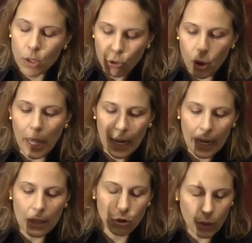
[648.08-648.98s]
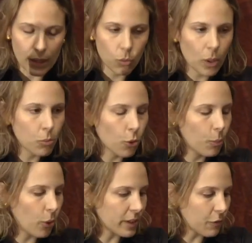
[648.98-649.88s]
sorry, I had to add one more
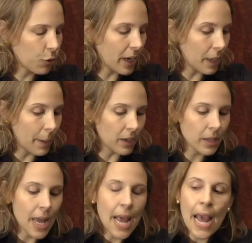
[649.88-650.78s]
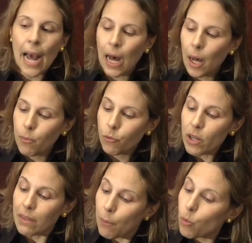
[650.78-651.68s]
point. I forgot about it. For
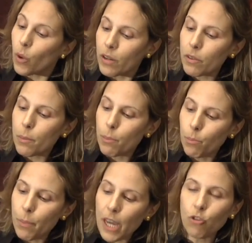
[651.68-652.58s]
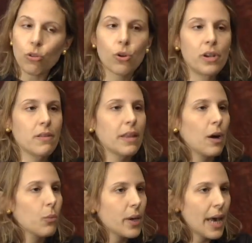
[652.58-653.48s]
example, one of the major learnings
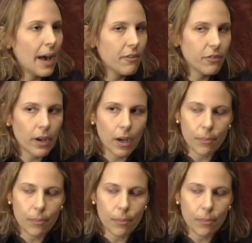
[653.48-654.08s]
that we have